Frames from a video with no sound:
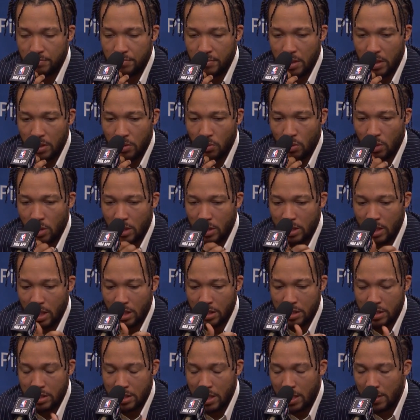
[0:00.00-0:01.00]
he works
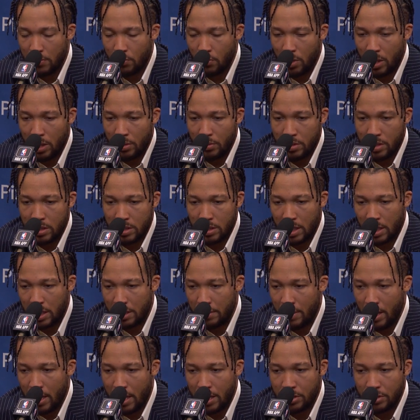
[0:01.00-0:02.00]
out the same way with the
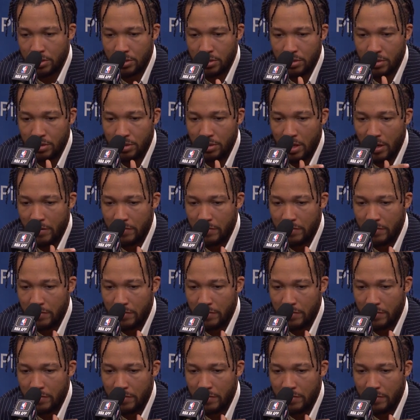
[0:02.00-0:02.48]
same attitude